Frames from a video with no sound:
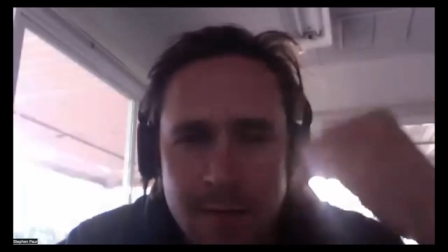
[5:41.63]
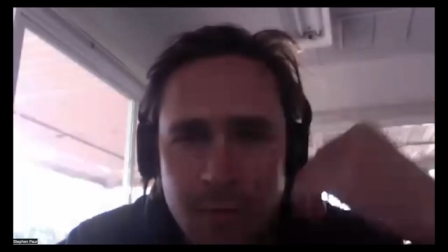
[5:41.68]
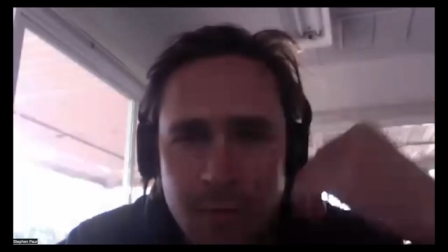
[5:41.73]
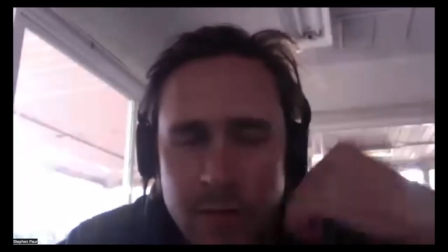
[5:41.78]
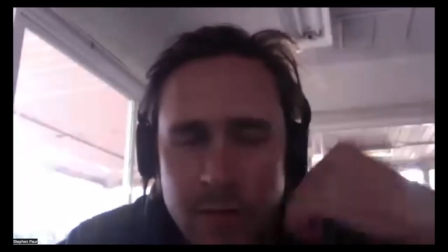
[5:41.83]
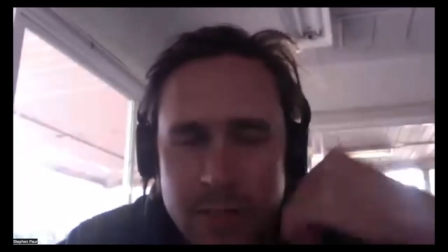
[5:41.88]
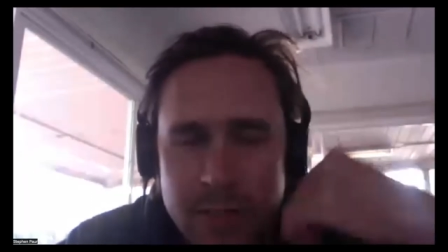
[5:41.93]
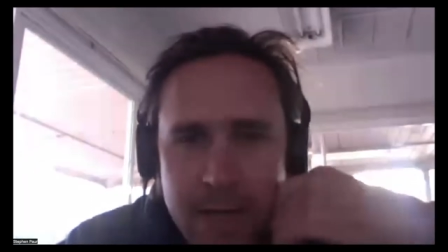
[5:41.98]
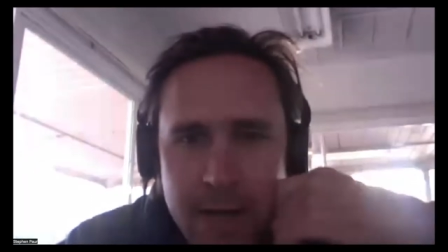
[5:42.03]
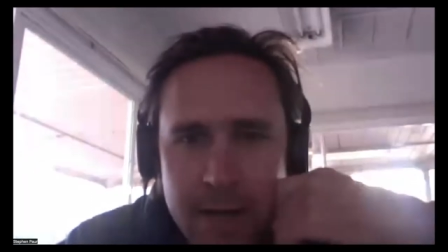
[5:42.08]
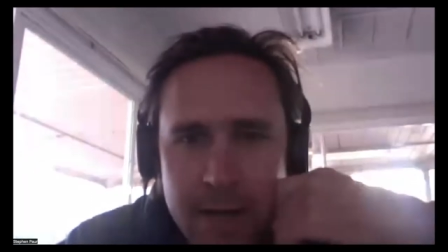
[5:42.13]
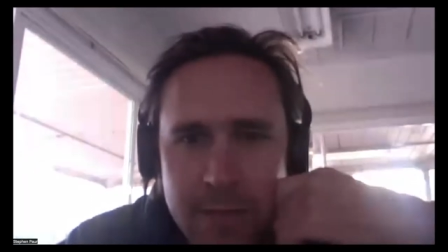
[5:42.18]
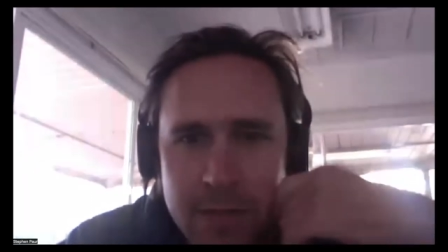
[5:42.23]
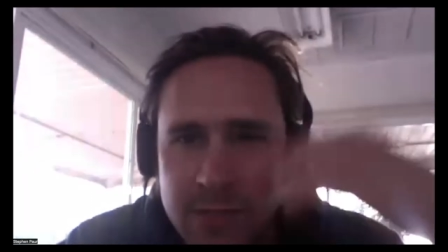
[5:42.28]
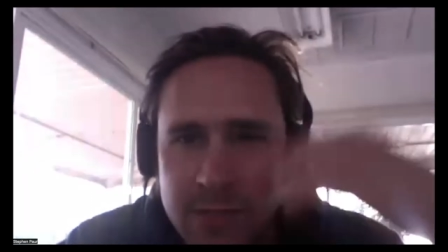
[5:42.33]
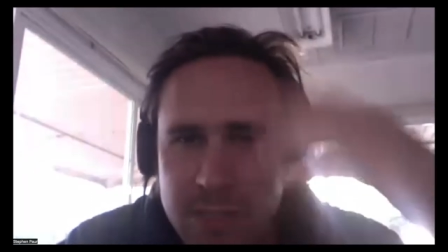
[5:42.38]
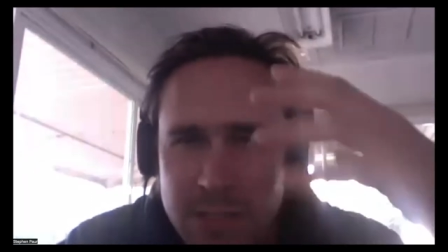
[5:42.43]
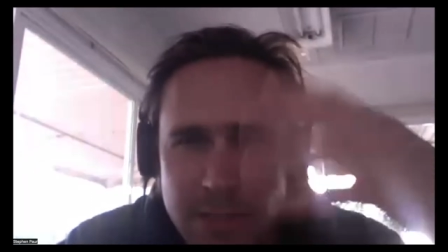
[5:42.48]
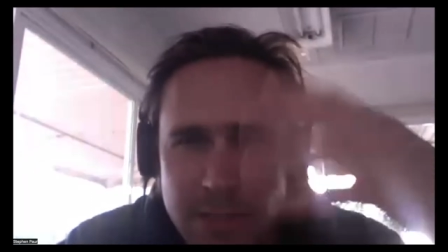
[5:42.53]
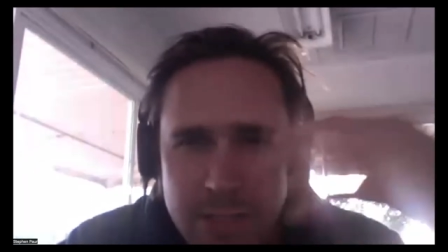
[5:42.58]
more time than
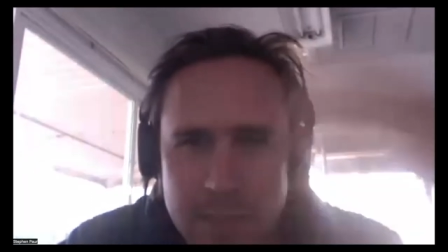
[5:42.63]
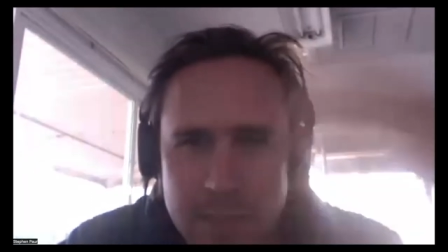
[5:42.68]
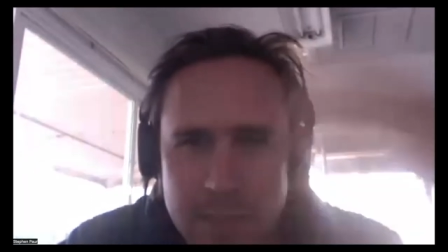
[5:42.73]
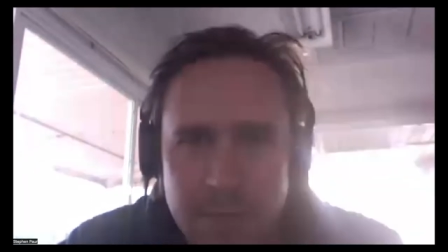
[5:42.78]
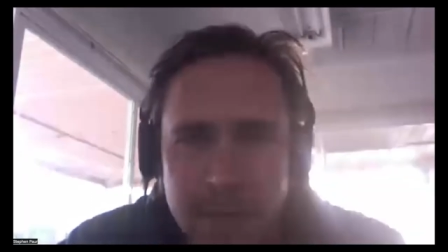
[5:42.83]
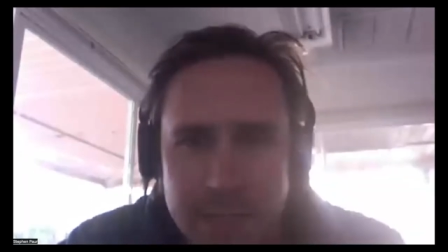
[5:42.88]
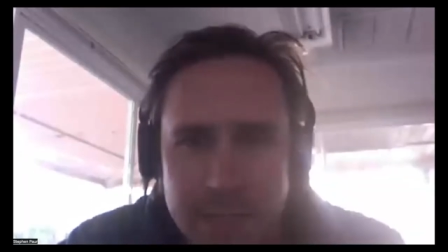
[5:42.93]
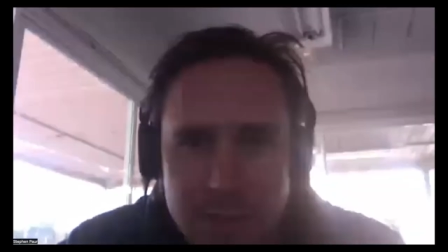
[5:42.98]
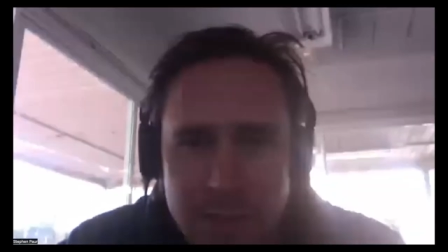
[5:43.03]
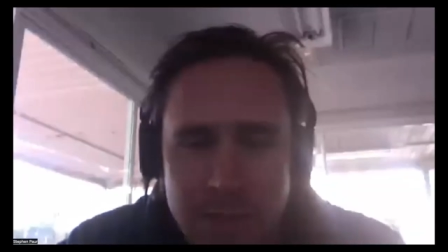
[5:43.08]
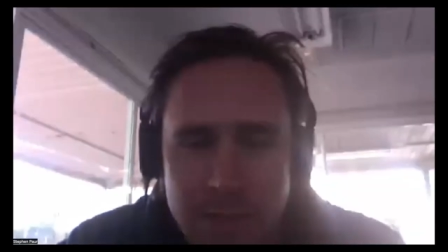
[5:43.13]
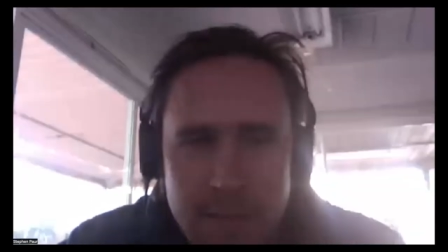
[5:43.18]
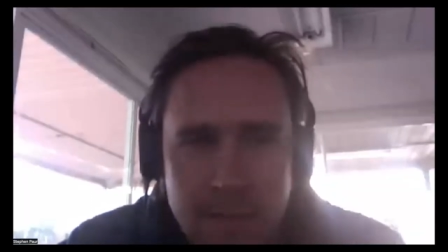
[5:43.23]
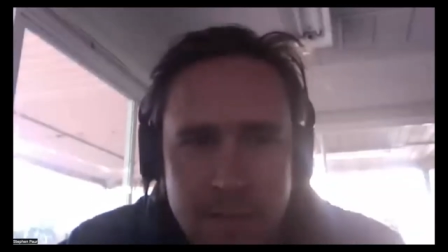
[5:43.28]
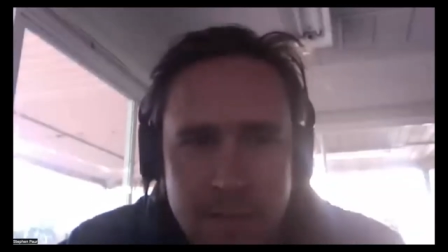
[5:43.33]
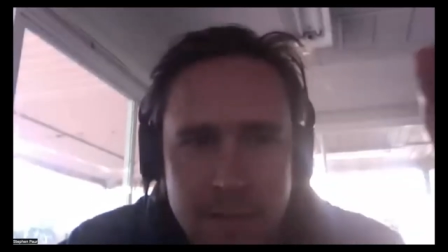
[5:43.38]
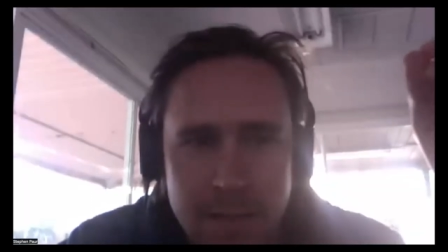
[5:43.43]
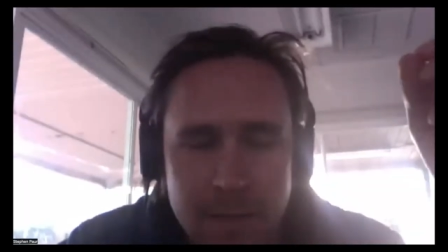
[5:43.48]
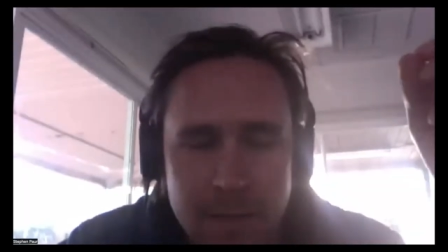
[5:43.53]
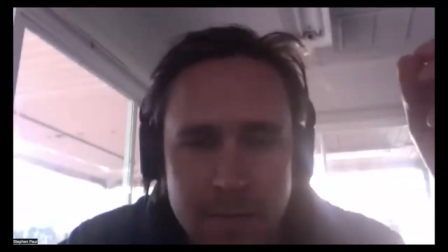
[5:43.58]
just a semester
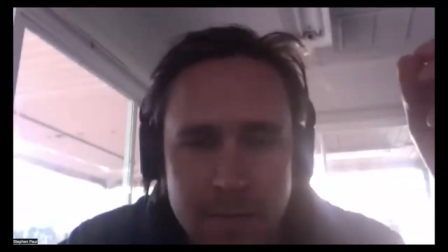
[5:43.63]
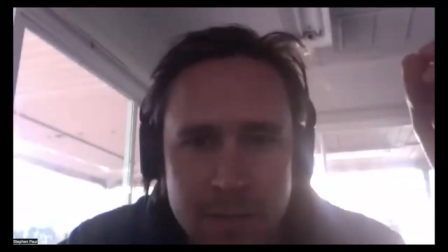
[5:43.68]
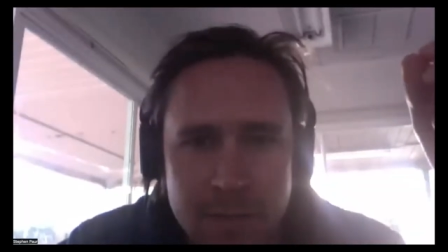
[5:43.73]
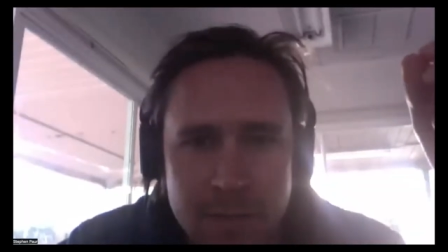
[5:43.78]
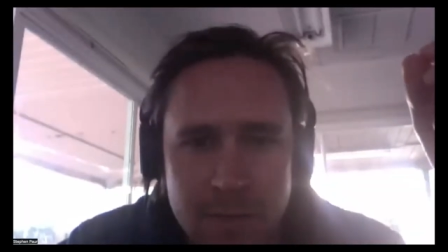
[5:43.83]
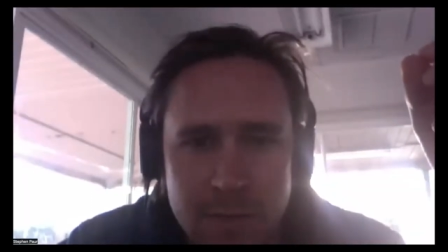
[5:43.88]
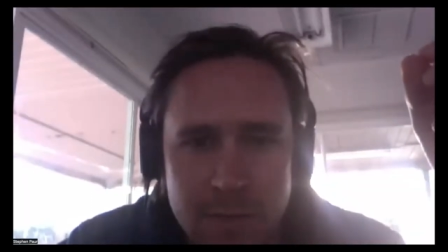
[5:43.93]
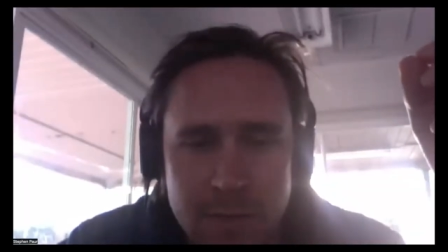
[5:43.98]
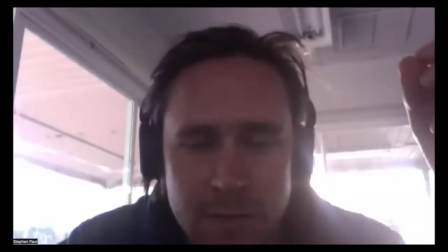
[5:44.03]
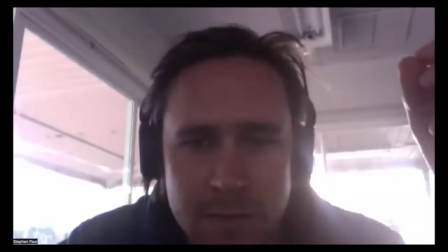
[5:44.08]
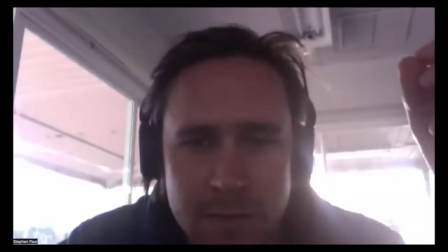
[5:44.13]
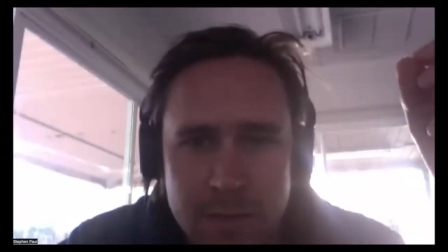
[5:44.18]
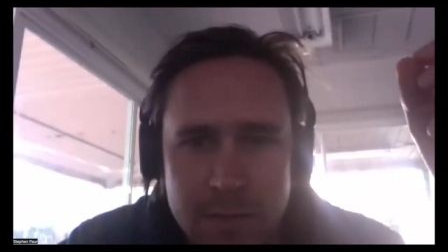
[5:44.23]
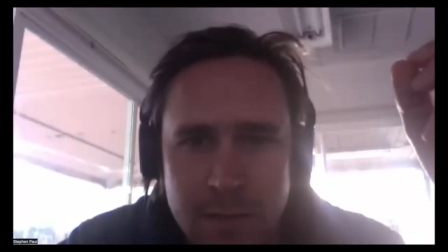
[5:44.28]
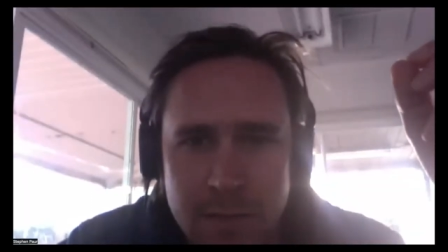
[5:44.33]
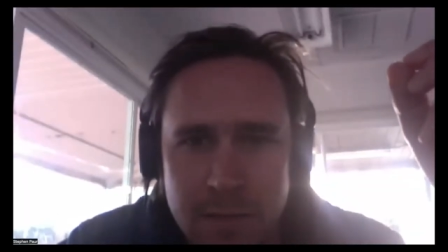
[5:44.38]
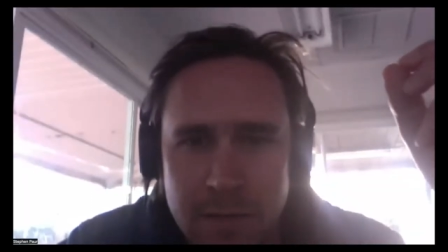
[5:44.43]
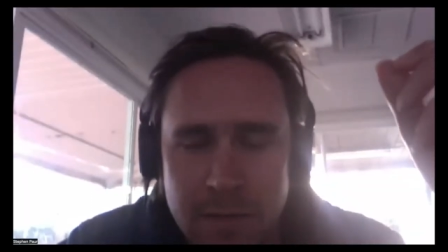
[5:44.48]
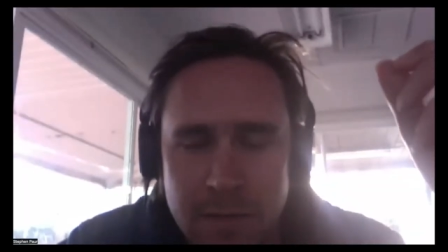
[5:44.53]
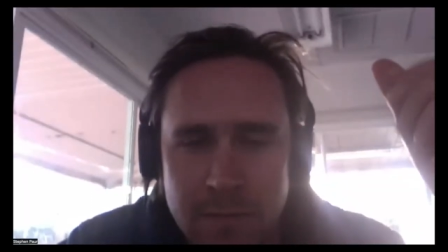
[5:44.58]
um, to,
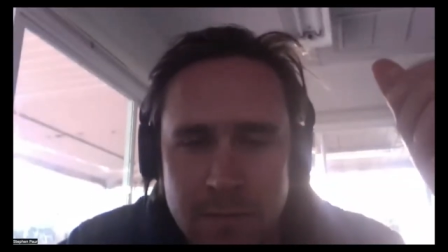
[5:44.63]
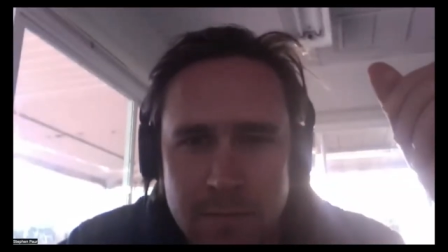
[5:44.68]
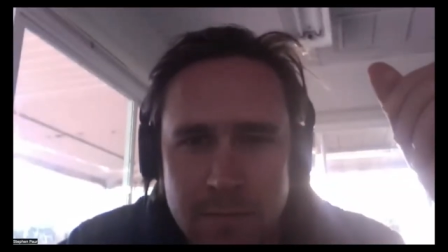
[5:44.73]
to